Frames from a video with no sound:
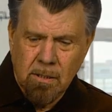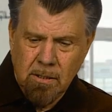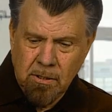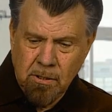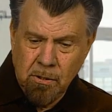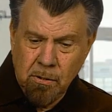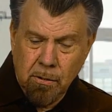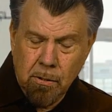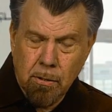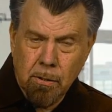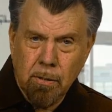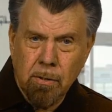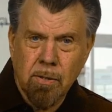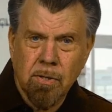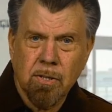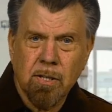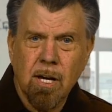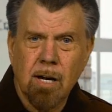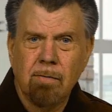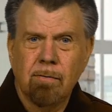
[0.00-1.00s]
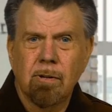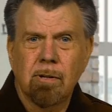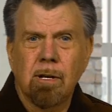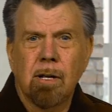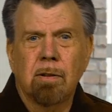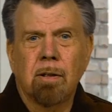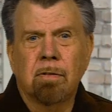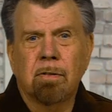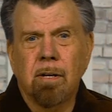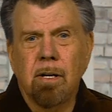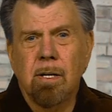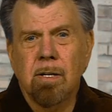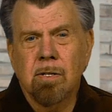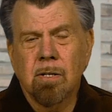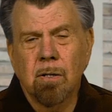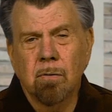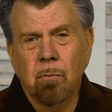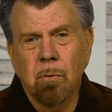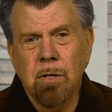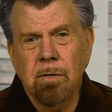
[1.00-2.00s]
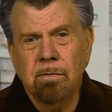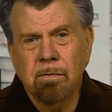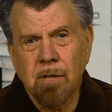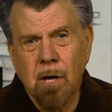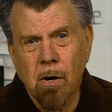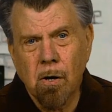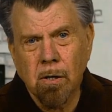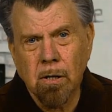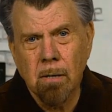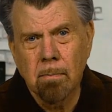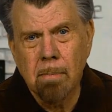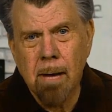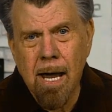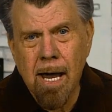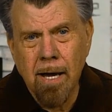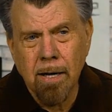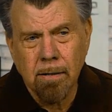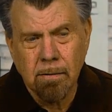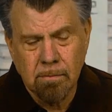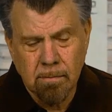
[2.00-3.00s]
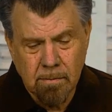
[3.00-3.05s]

you're going to discover that the things that we've talked about,